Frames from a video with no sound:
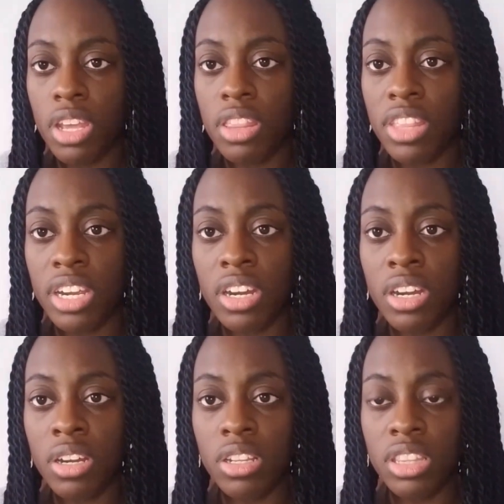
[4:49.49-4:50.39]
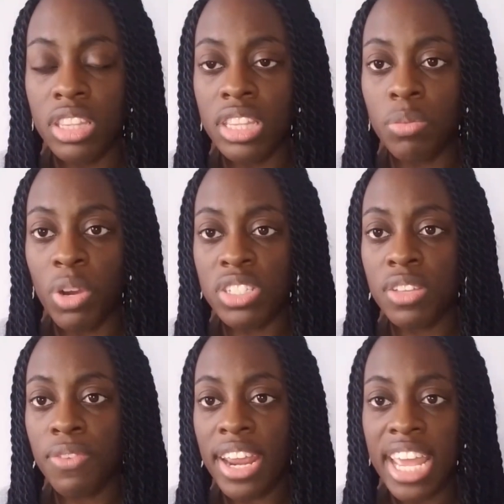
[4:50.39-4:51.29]
Where's
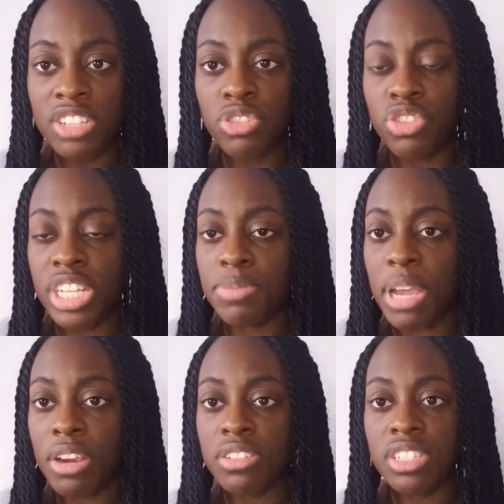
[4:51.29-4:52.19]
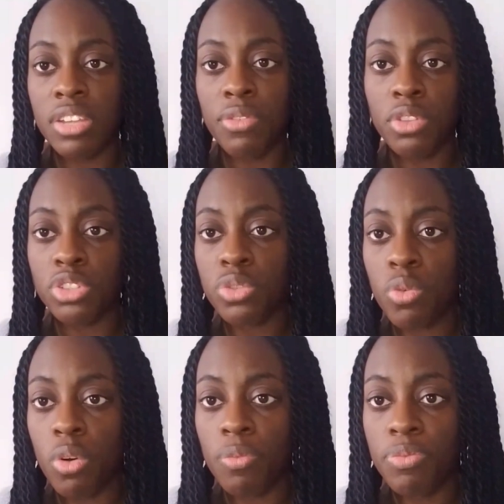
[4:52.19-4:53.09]
the financial transparency for the
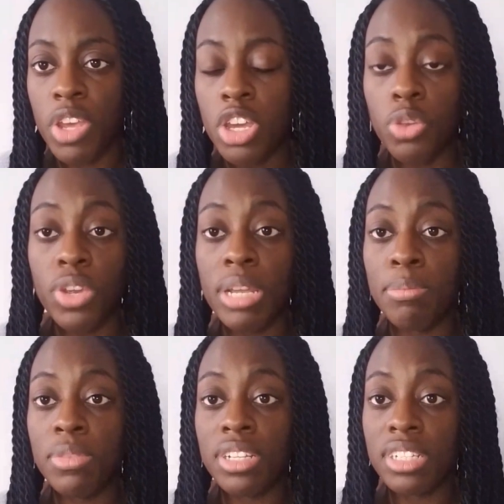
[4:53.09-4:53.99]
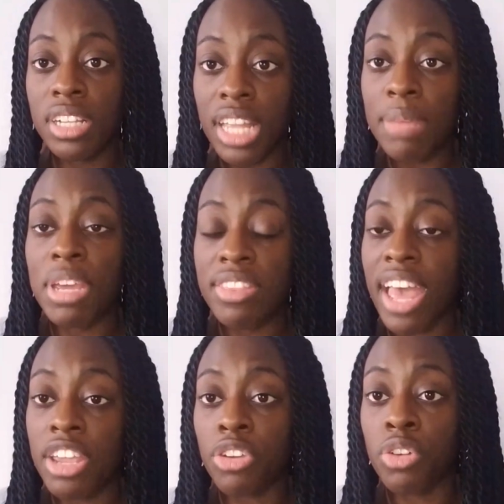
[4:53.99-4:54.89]
school? You keep claiming
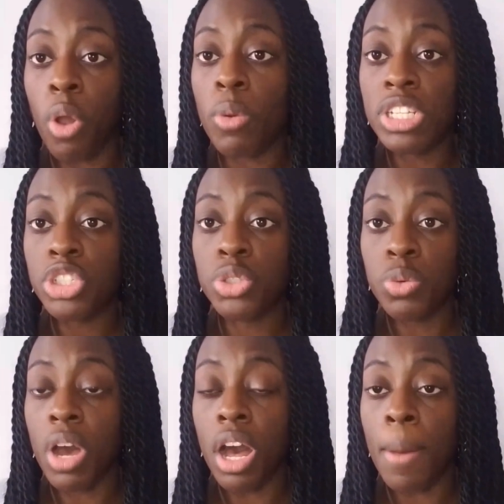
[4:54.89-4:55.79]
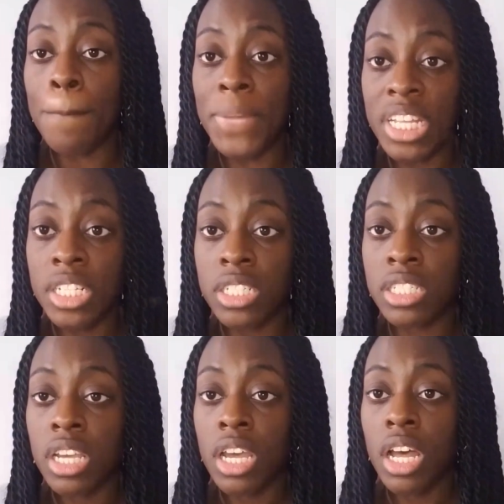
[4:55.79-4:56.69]
that you're going to
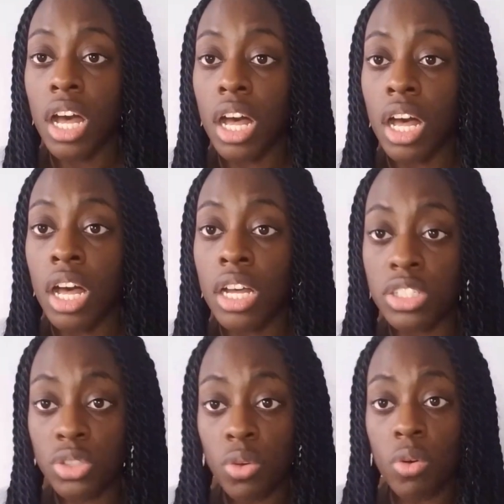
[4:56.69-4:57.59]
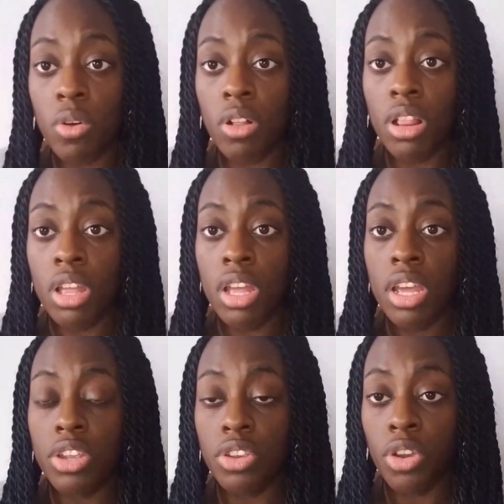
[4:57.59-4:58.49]
build a school,
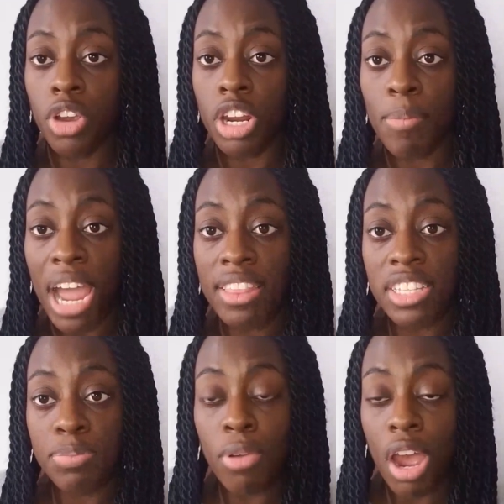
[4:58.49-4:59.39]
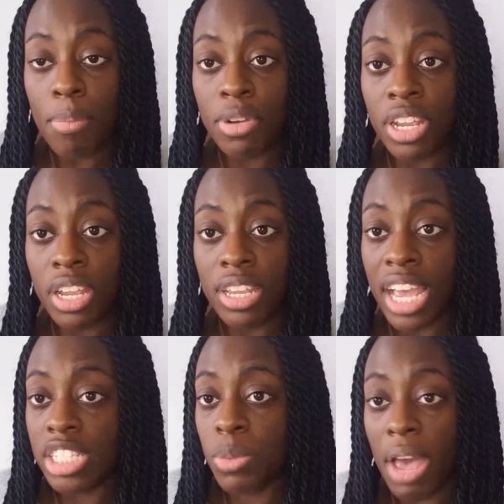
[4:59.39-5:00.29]
you're gonna buy this property.
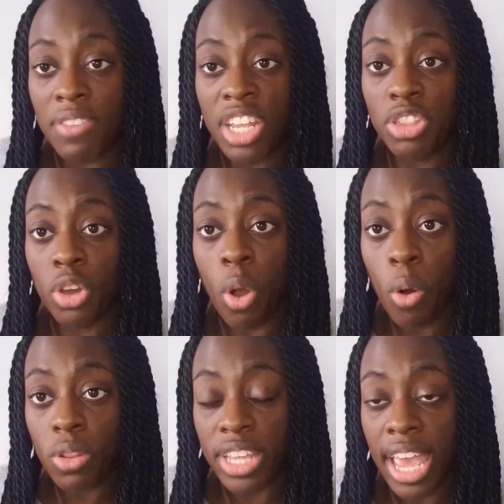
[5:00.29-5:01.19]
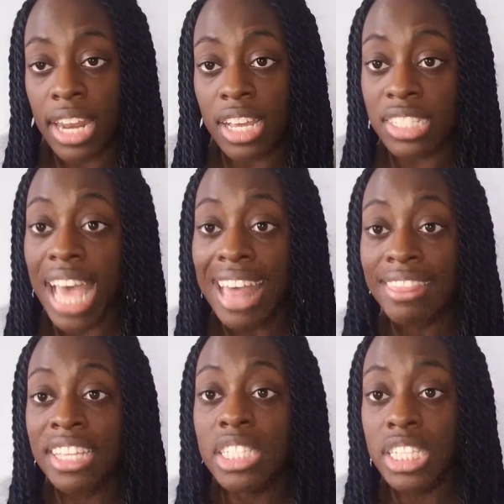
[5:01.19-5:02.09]
Yes, you haven't hit the goal yet. Because
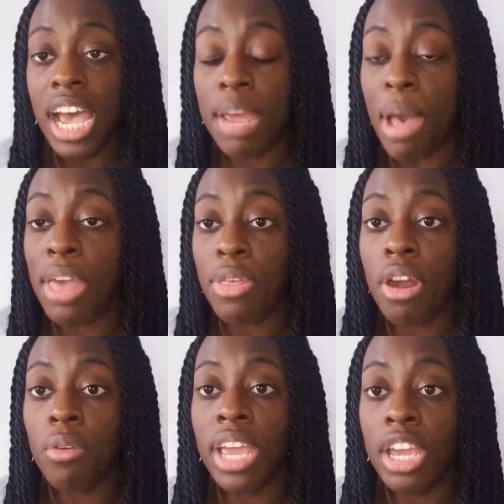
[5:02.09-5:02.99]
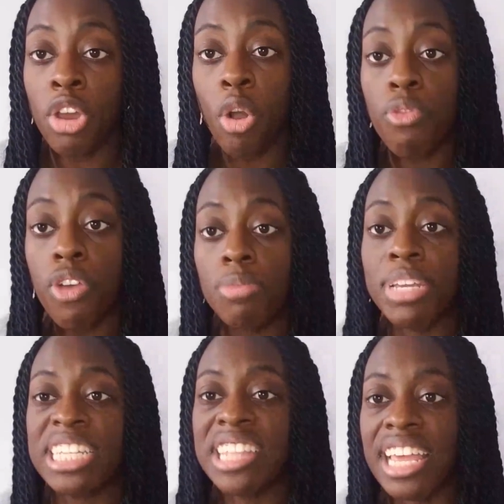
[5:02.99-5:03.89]
at this time, I thought, okay,
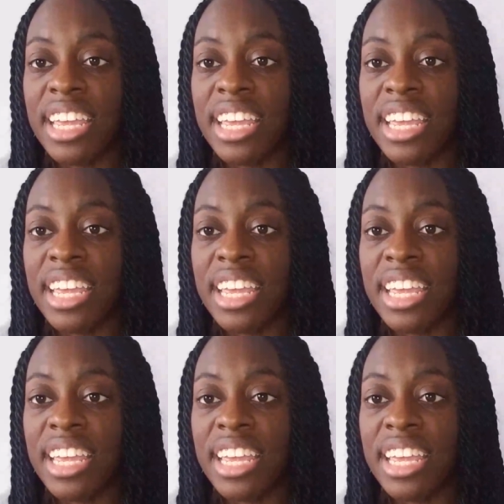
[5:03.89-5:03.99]
GoFundMe is like